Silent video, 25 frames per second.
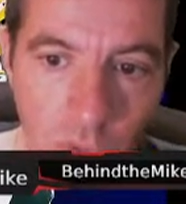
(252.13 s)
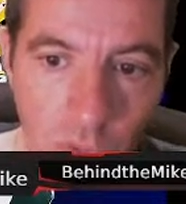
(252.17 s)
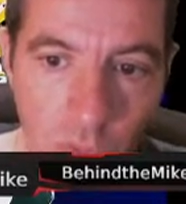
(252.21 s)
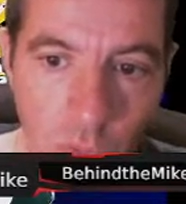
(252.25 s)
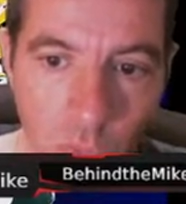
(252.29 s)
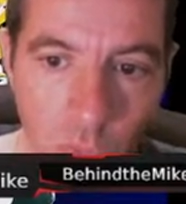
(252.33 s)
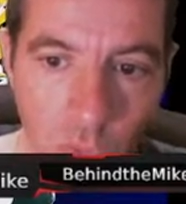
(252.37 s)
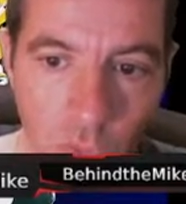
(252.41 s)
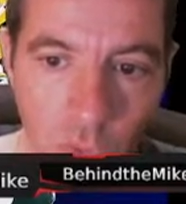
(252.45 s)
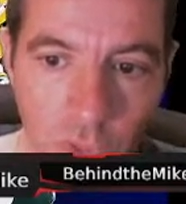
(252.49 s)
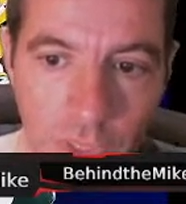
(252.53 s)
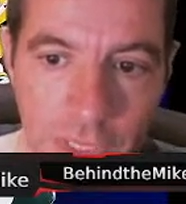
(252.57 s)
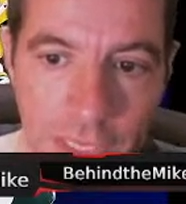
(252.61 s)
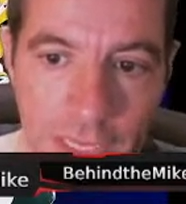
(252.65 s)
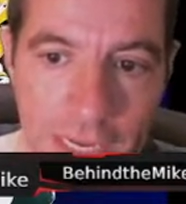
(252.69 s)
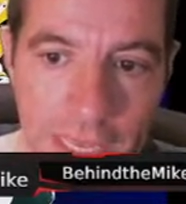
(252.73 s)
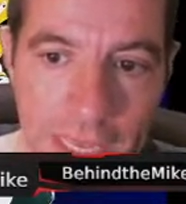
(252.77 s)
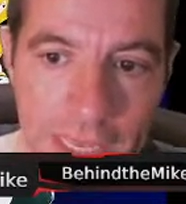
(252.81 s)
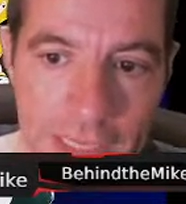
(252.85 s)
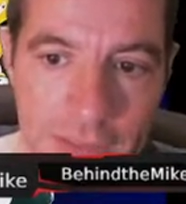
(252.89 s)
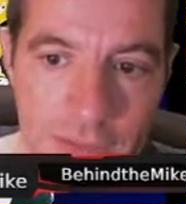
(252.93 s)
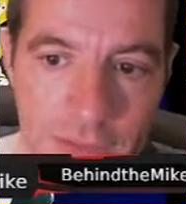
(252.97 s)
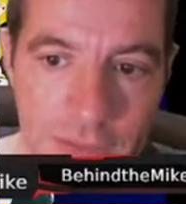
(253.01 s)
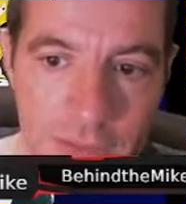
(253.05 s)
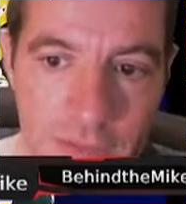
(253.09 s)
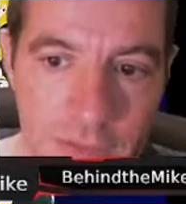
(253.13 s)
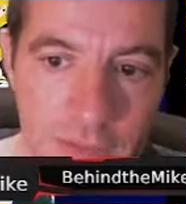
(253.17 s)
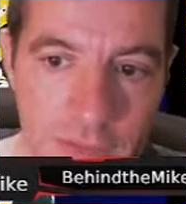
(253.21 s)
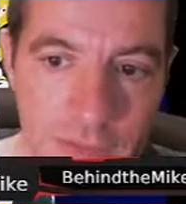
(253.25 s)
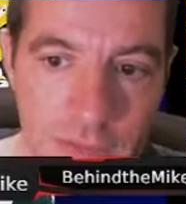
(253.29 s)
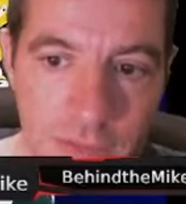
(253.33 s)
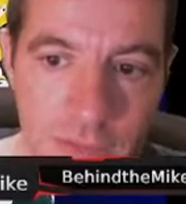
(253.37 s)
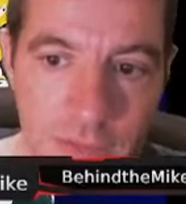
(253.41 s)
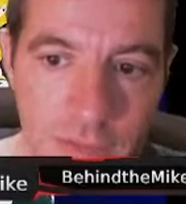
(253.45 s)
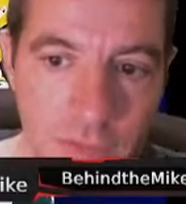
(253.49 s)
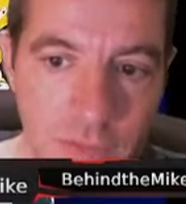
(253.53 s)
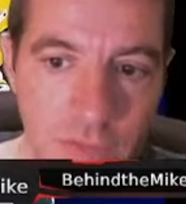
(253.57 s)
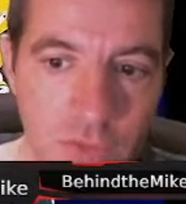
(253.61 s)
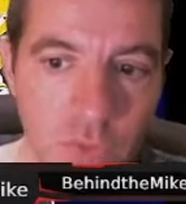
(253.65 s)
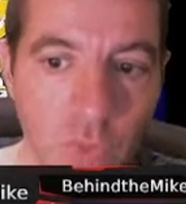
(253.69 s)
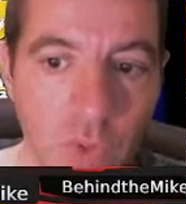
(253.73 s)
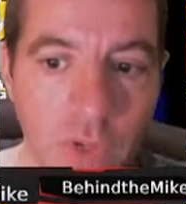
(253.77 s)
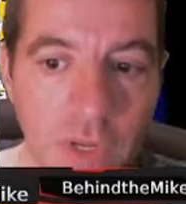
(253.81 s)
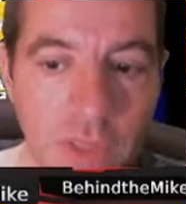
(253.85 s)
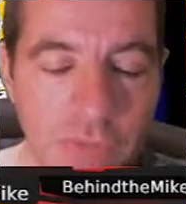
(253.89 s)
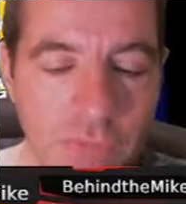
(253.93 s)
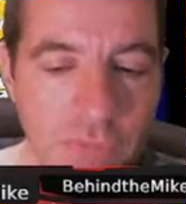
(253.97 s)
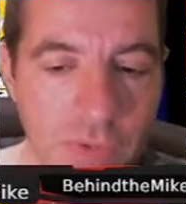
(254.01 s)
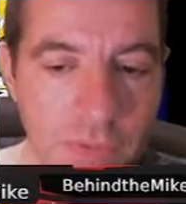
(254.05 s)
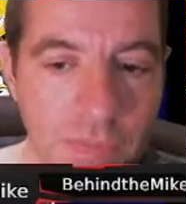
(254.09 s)
we're looking at
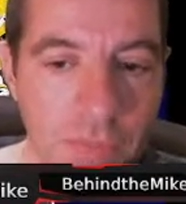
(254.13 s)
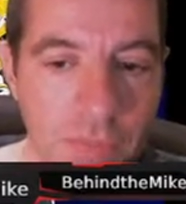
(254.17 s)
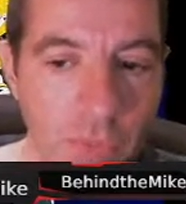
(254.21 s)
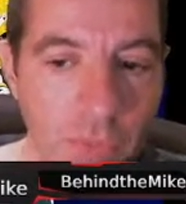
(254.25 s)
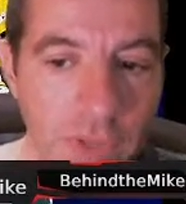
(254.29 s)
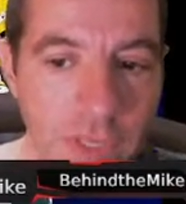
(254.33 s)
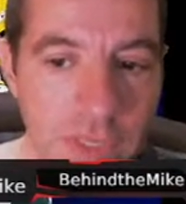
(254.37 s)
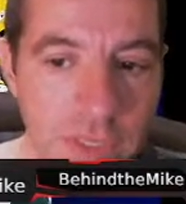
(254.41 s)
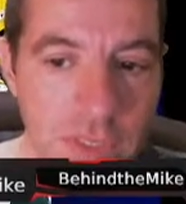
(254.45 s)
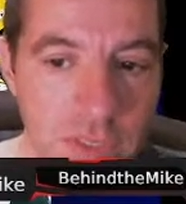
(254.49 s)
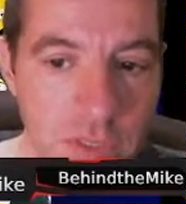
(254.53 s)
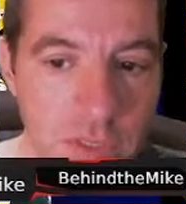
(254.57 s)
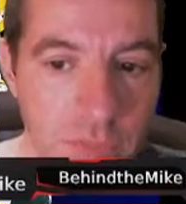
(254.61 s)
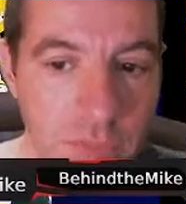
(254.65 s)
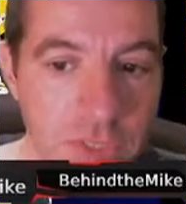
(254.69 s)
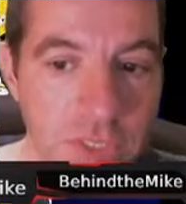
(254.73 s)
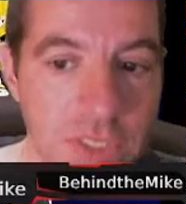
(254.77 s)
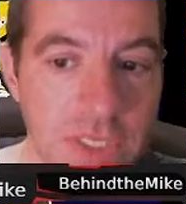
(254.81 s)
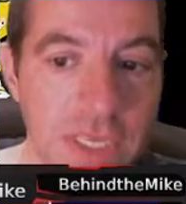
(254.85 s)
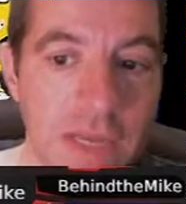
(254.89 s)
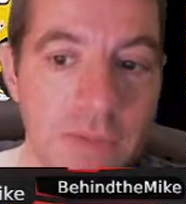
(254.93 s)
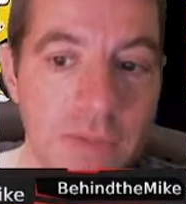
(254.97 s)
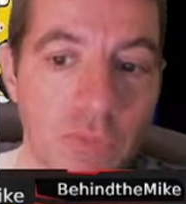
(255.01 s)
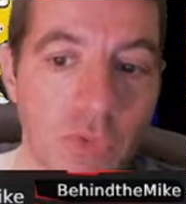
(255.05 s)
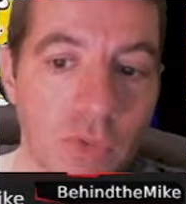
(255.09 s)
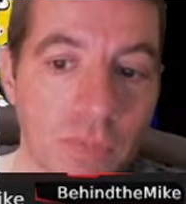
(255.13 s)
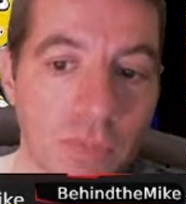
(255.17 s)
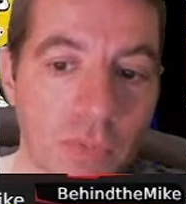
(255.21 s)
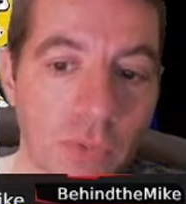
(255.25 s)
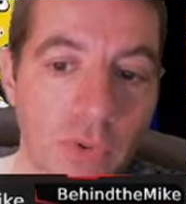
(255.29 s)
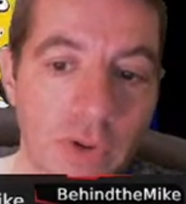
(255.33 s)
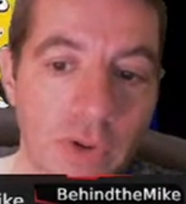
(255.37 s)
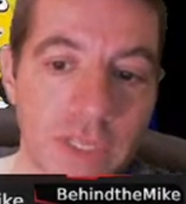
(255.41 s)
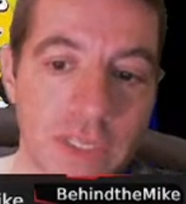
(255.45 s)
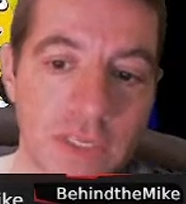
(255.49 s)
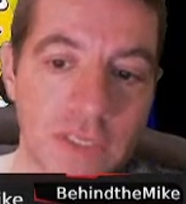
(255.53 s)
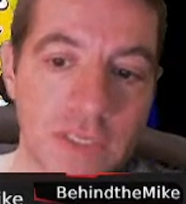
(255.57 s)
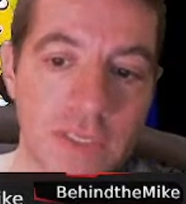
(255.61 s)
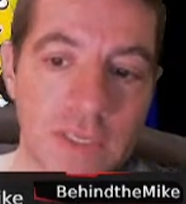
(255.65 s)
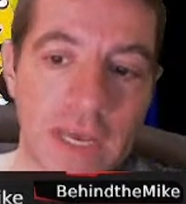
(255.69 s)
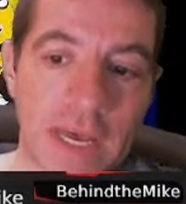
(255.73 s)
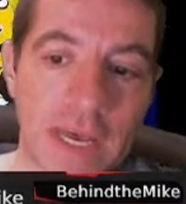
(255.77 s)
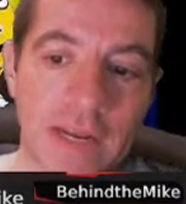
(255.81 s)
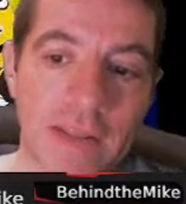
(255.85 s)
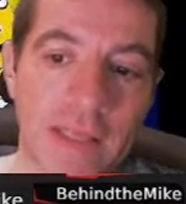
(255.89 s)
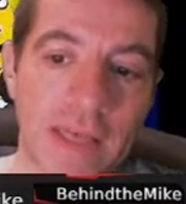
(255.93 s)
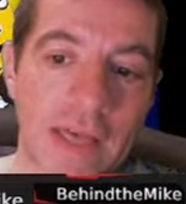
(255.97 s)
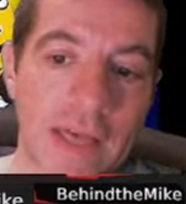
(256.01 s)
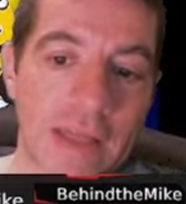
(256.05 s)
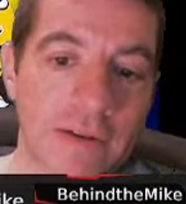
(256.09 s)
23 points, almost 10 more points out
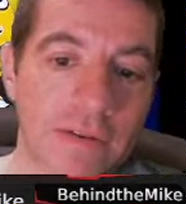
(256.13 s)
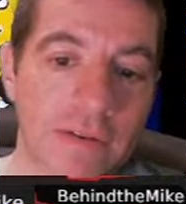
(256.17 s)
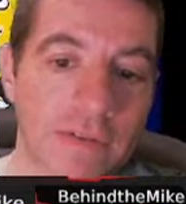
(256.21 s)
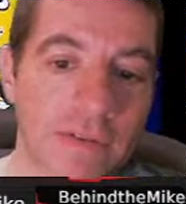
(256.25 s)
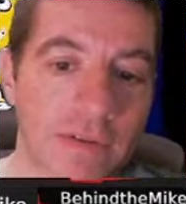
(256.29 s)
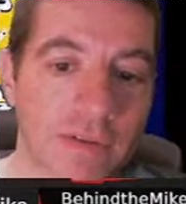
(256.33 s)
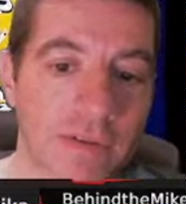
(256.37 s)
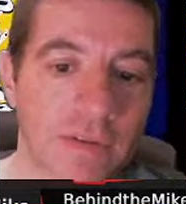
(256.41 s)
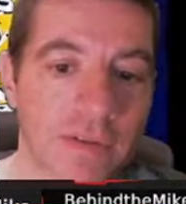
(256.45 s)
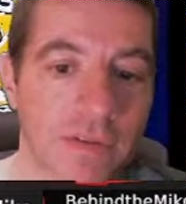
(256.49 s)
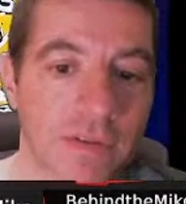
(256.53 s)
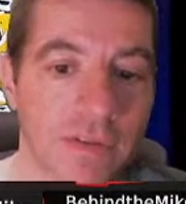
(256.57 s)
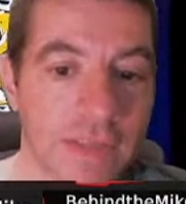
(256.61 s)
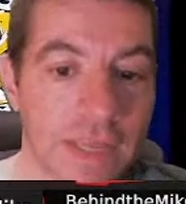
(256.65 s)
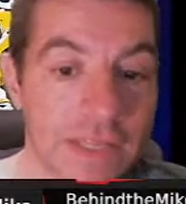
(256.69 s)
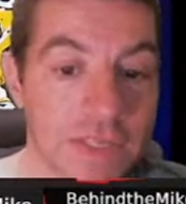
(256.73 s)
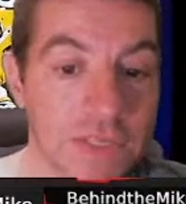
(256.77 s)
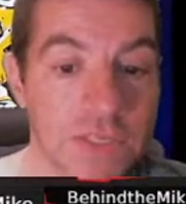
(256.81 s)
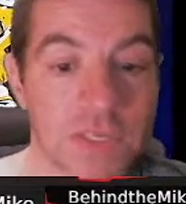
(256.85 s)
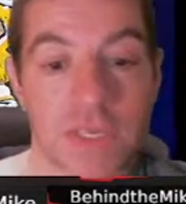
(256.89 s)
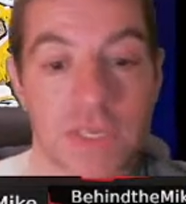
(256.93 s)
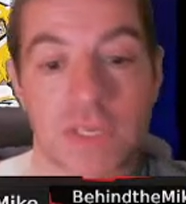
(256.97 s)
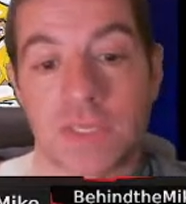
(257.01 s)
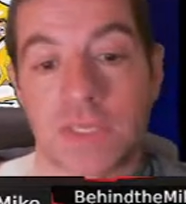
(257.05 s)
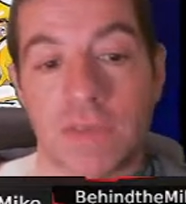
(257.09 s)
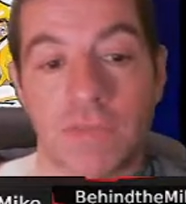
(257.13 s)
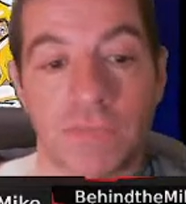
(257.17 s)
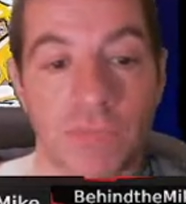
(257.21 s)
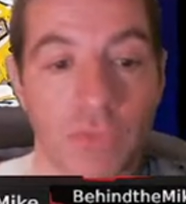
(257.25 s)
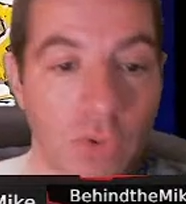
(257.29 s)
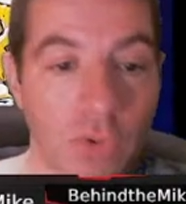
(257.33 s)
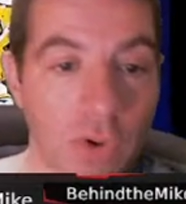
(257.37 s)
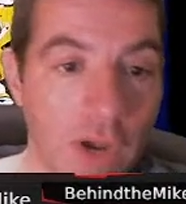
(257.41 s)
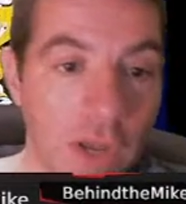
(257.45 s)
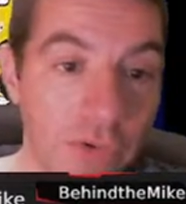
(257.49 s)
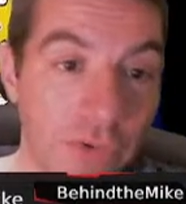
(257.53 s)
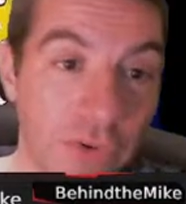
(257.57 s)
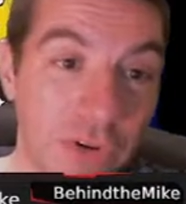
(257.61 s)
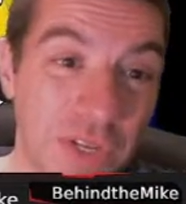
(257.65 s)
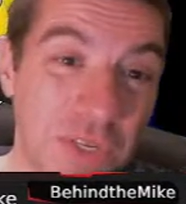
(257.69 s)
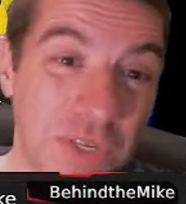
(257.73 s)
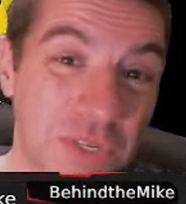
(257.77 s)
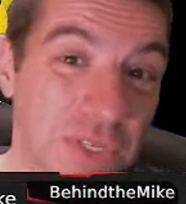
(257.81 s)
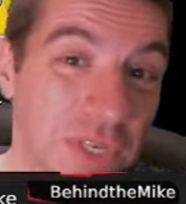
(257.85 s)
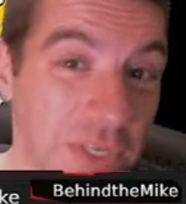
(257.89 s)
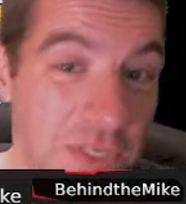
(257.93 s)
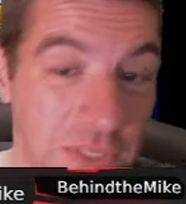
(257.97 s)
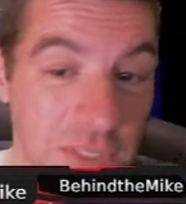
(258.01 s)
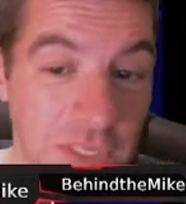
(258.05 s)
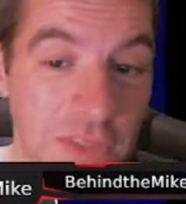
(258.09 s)
of that at 6,400. He's
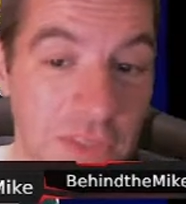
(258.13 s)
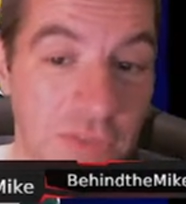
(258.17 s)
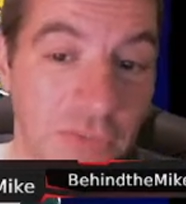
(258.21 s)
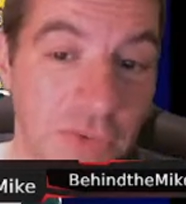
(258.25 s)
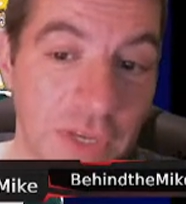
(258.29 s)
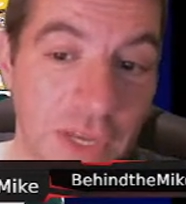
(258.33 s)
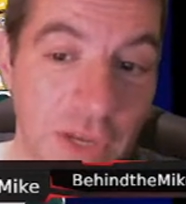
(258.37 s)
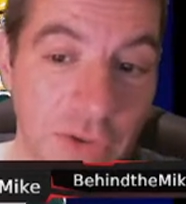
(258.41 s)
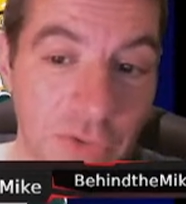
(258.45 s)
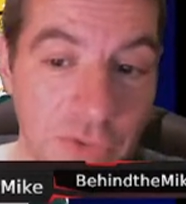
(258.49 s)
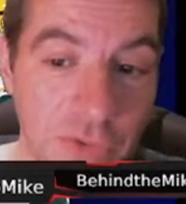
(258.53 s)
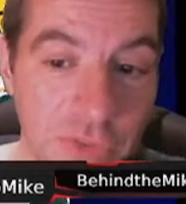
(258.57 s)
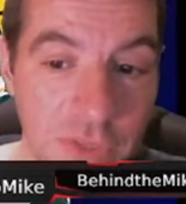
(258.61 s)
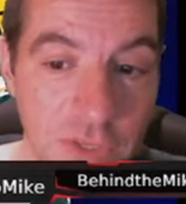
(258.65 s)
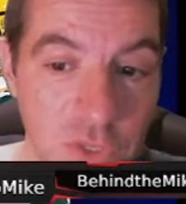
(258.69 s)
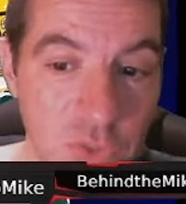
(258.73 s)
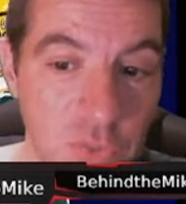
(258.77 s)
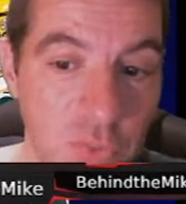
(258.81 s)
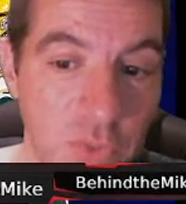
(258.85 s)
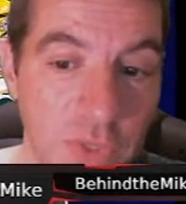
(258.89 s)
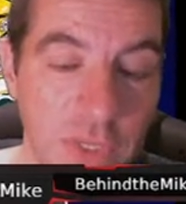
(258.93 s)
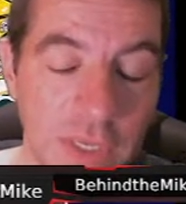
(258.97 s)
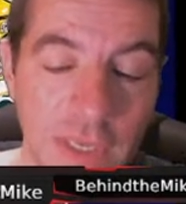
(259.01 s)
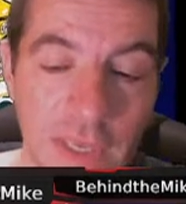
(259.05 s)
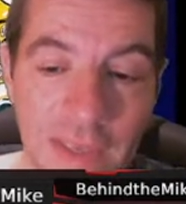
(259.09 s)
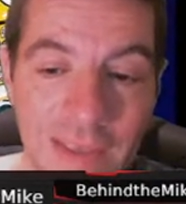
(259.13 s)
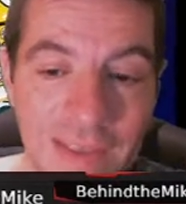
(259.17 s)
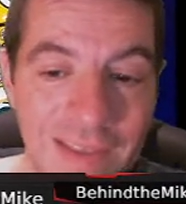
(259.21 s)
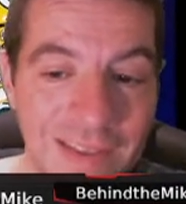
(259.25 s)
6,300 this week,